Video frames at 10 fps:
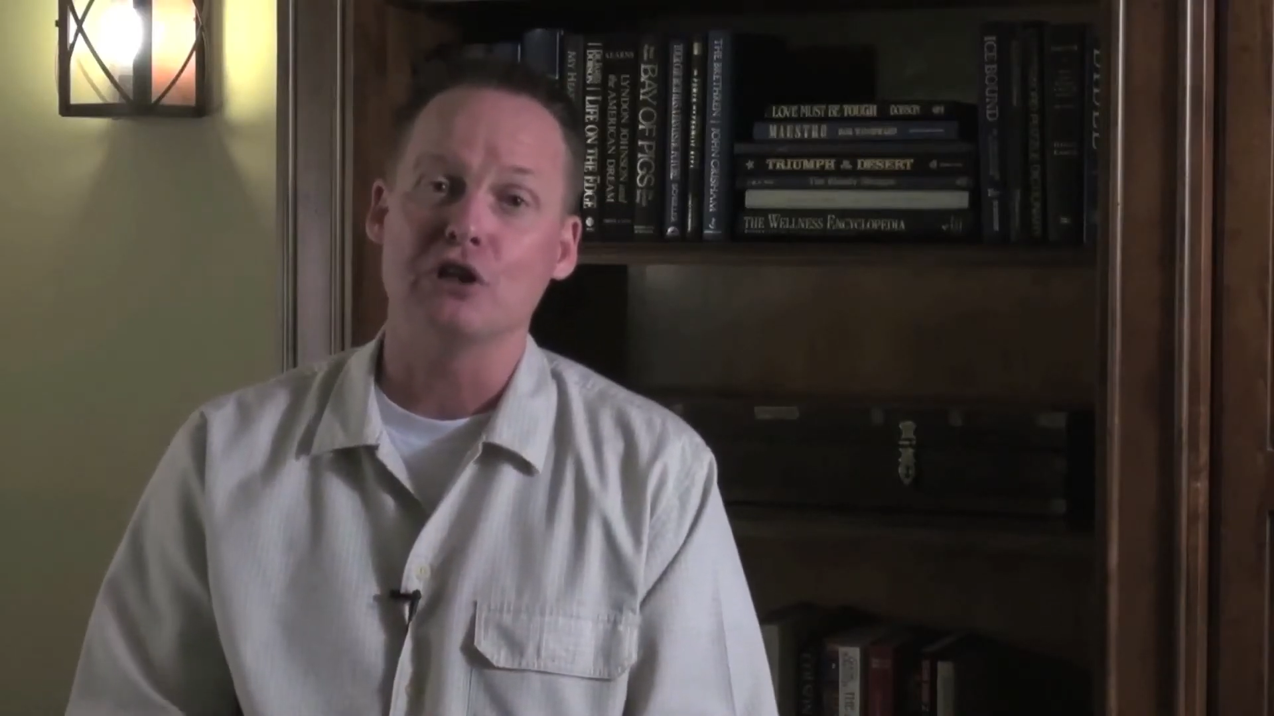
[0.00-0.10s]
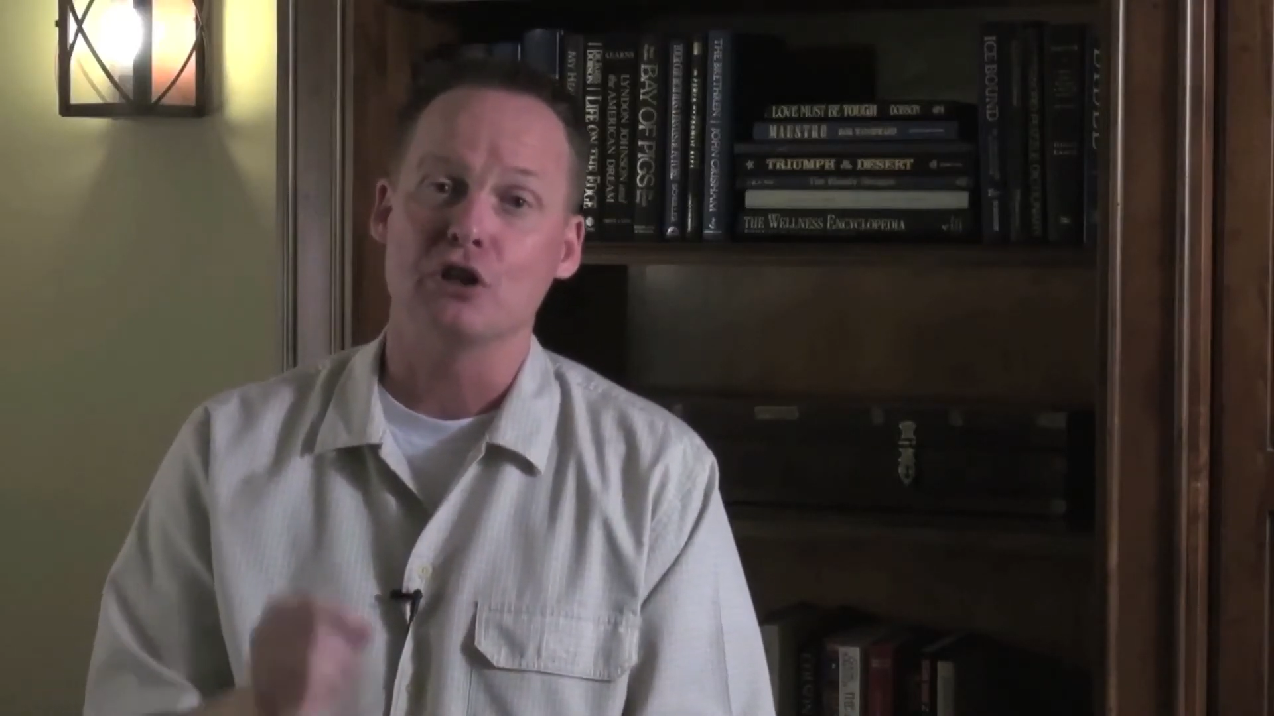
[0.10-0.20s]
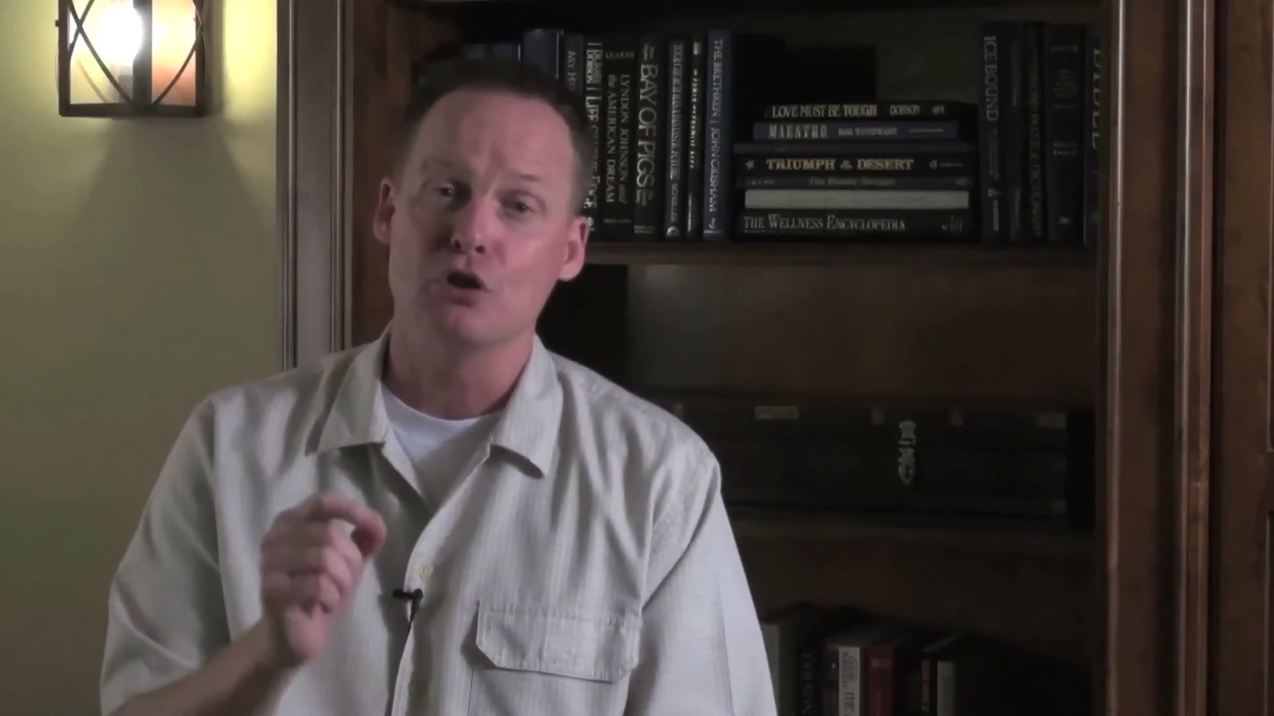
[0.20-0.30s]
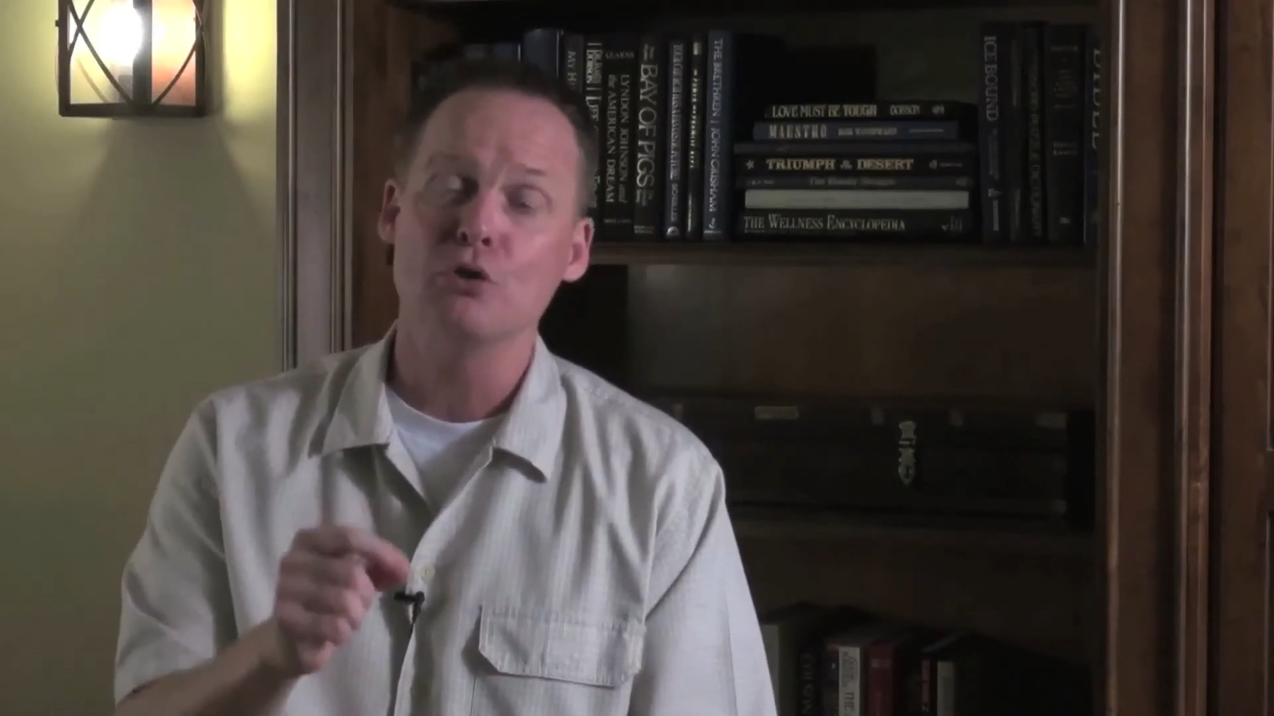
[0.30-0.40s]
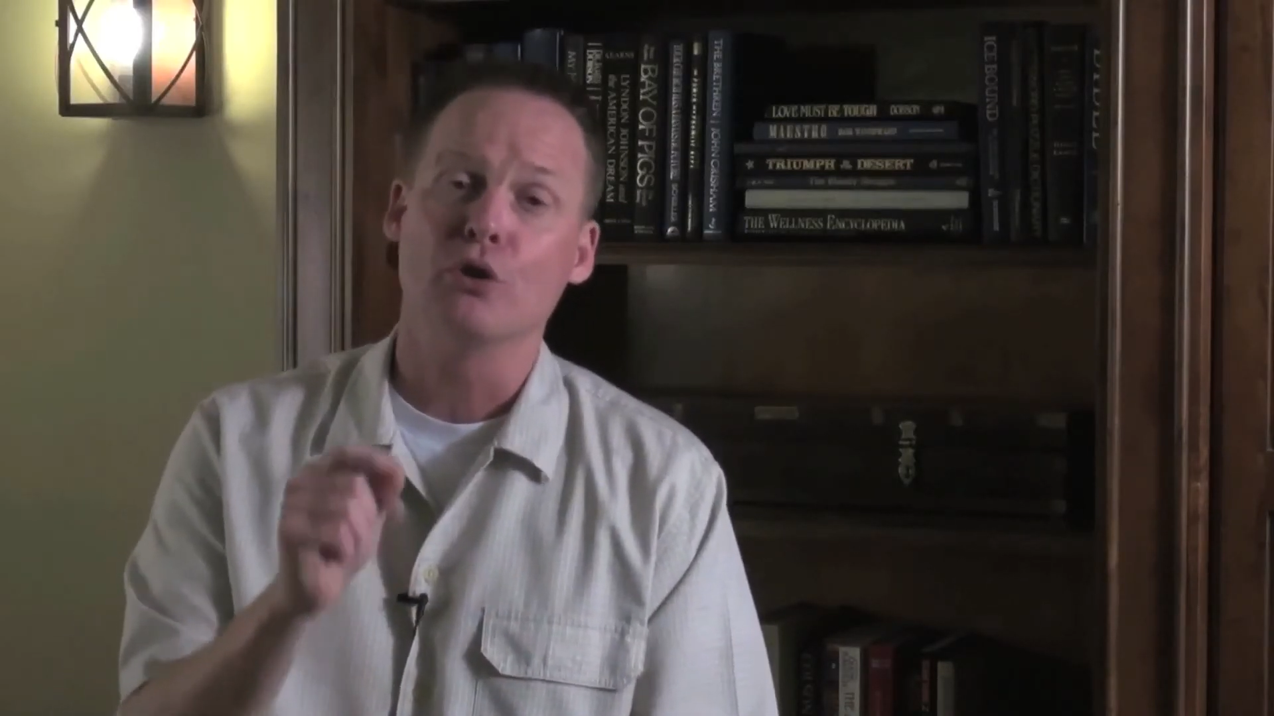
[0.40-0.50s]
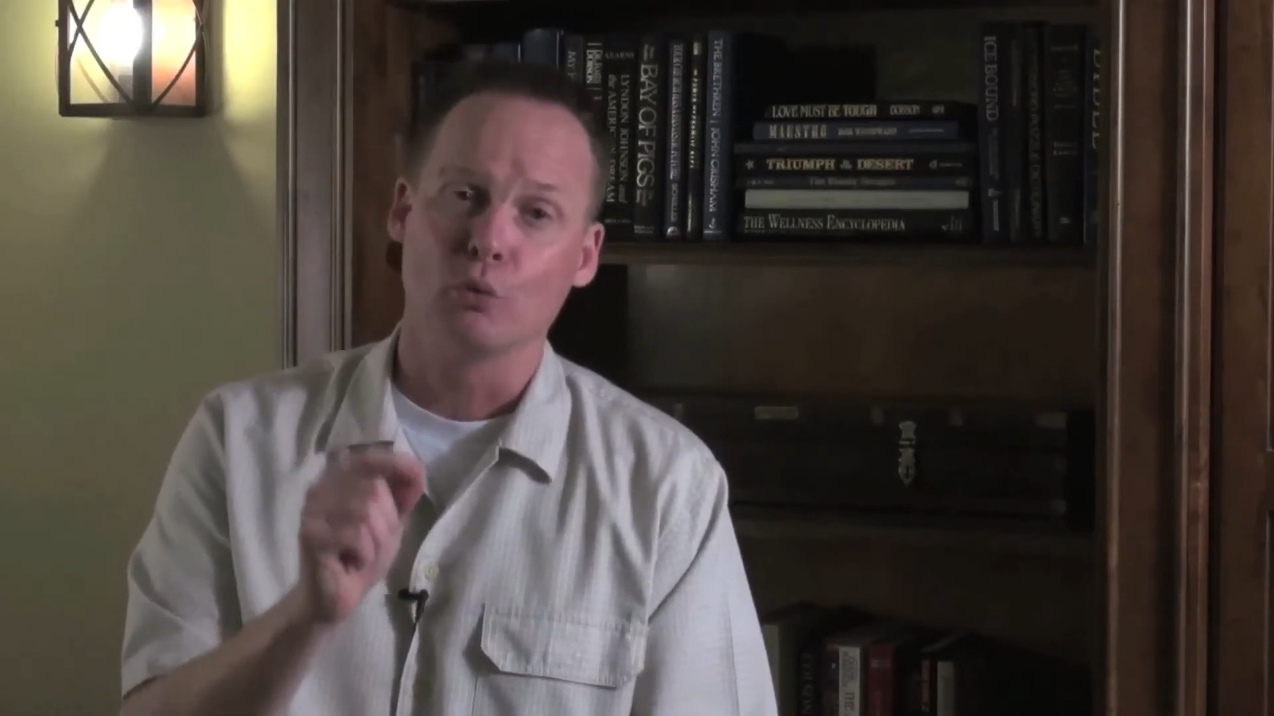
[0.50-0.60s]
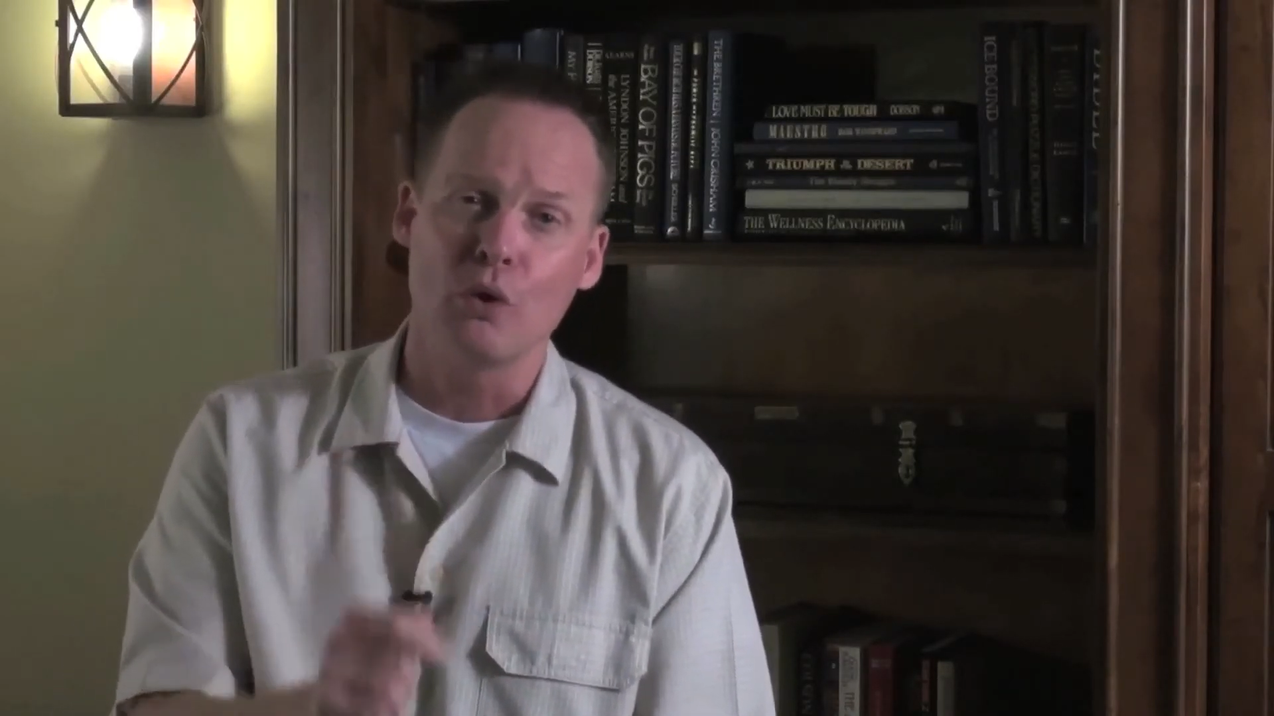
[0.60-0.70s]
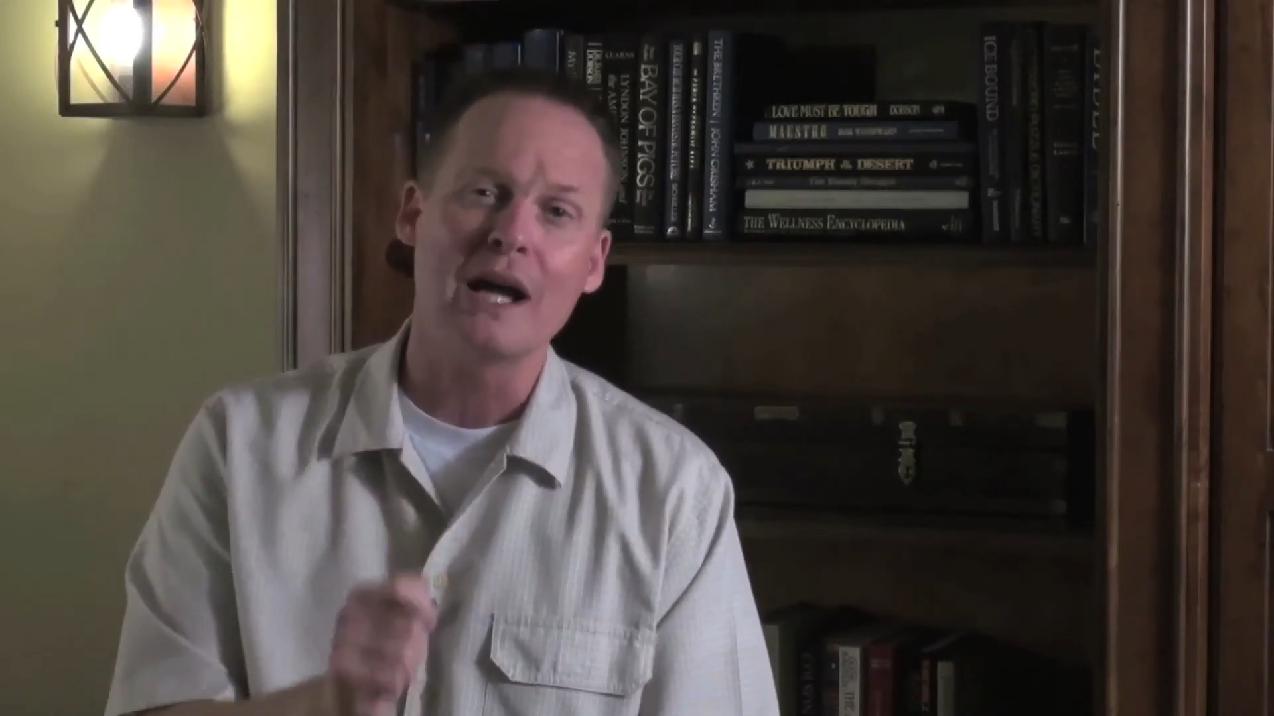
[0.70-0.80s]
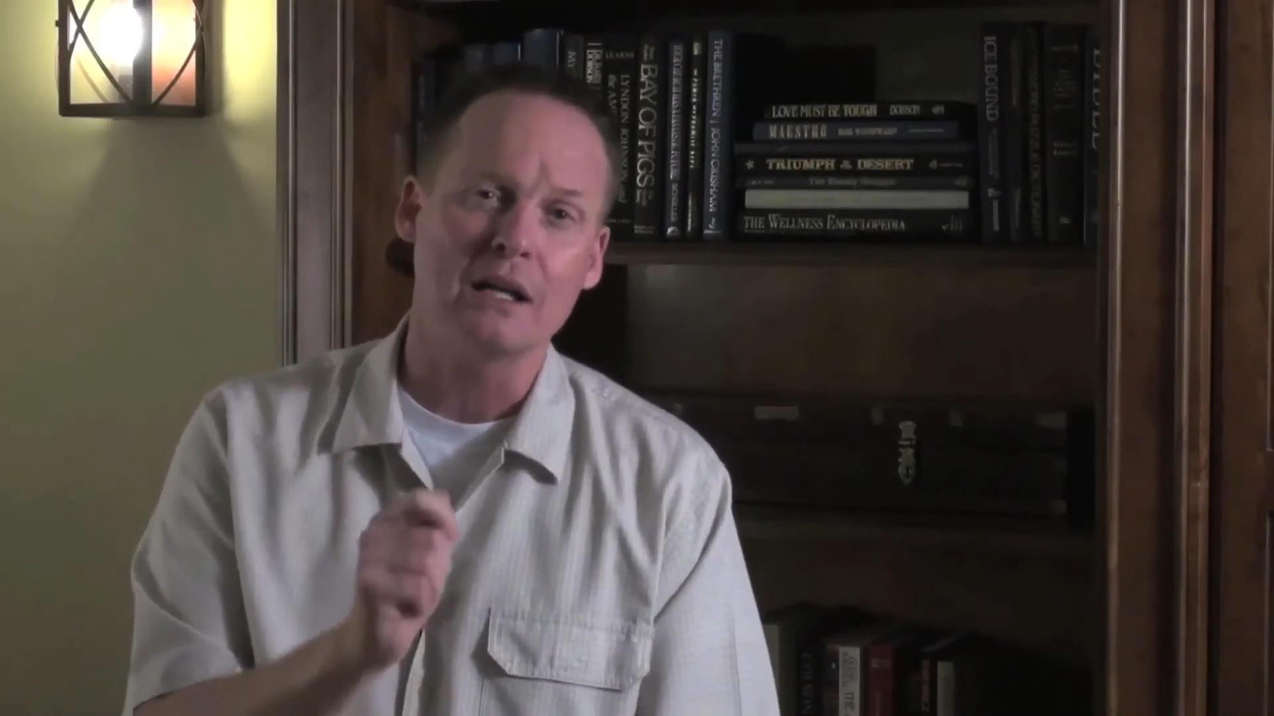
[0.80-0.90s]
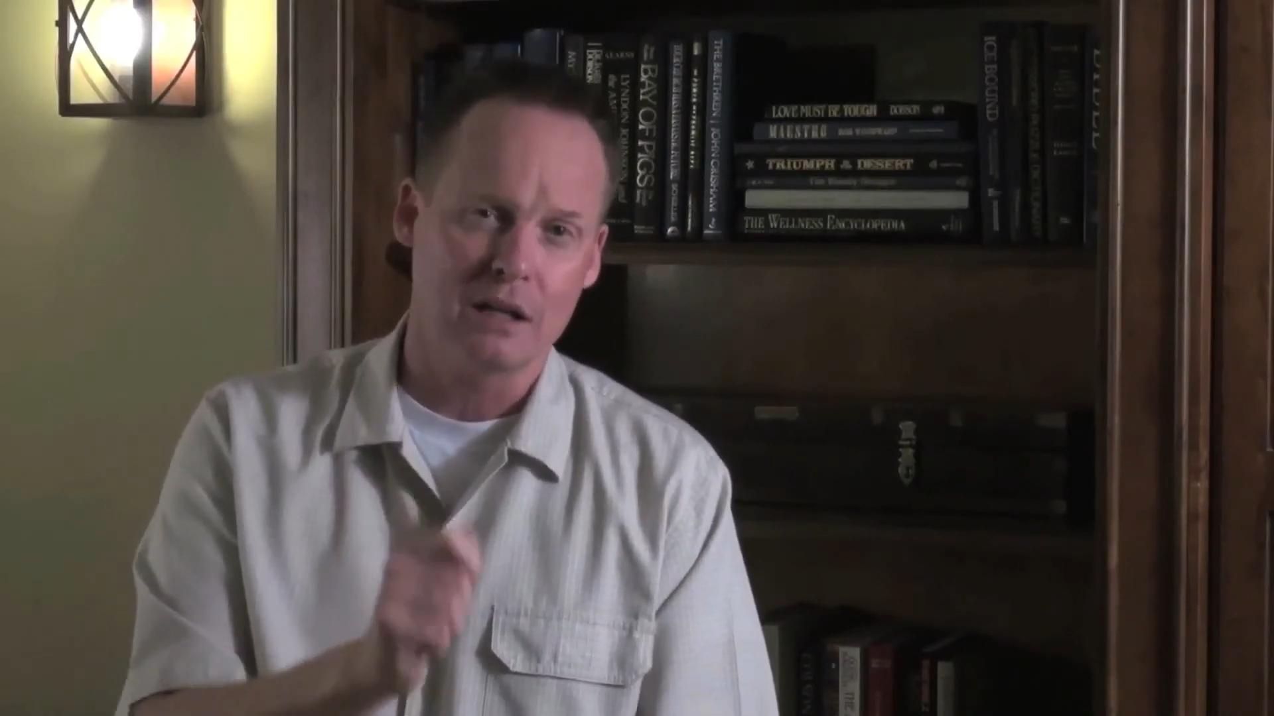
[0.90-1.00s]
to do the
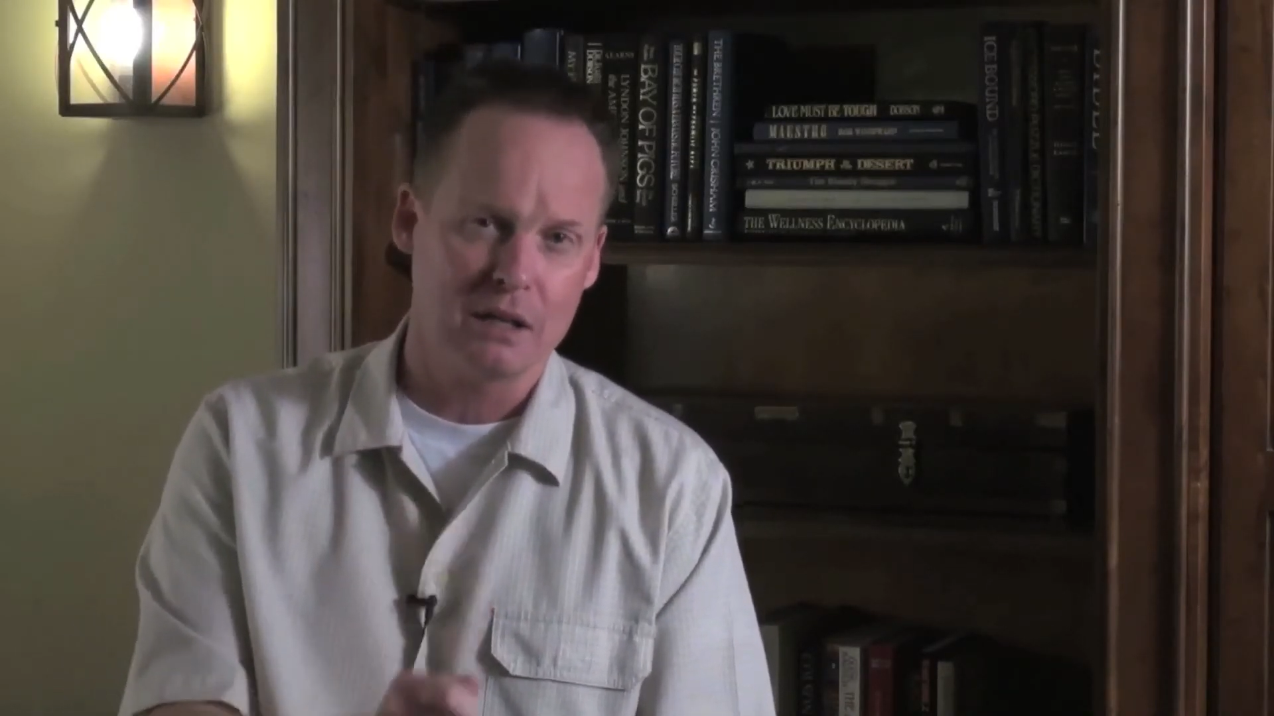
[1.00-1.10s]
right